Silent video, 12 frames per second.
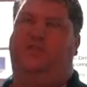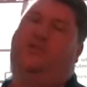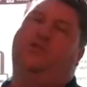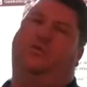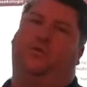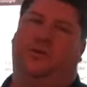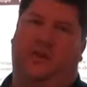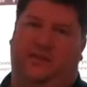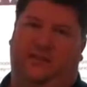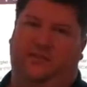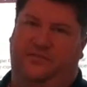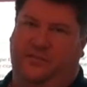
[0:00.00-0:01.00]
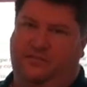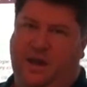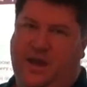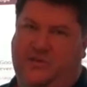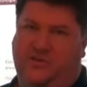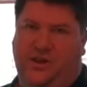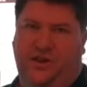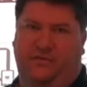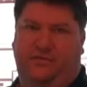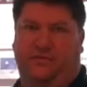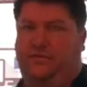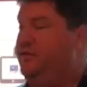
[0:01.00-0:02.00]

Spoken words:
that you create lives in My Drive.